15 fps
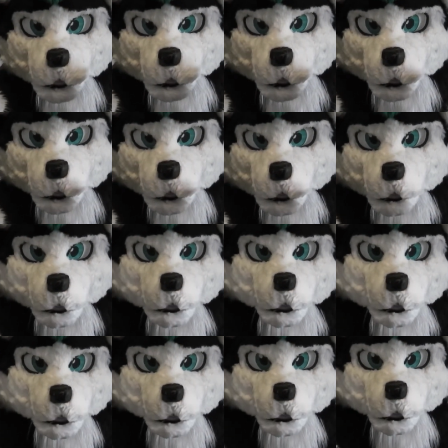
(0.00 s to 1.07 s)
a very steady
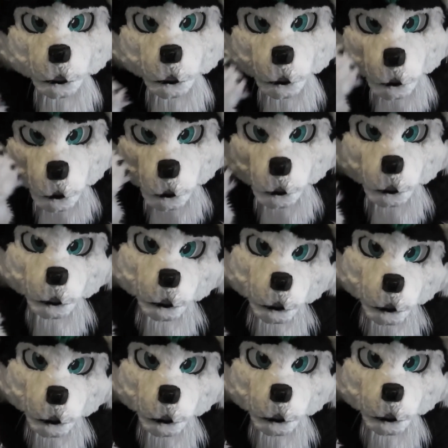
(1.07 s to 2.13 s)
hand if you want to do it
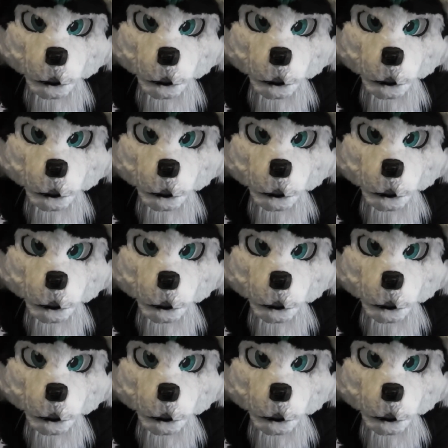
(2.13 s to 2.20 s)
properly.